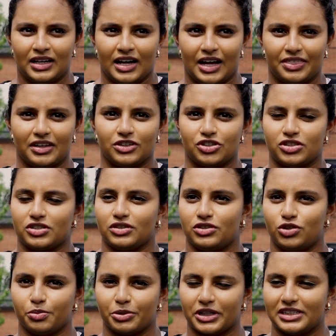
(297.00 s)
I think just
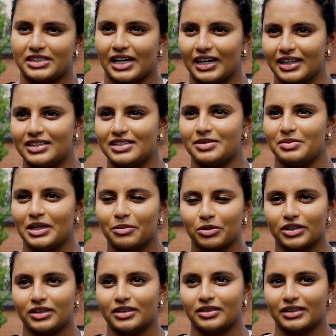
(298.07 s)
super excited to be able
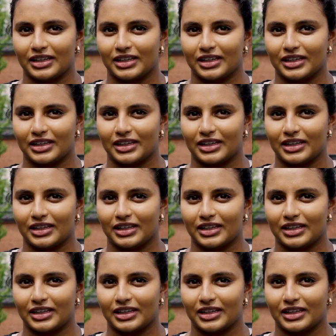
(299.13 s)
to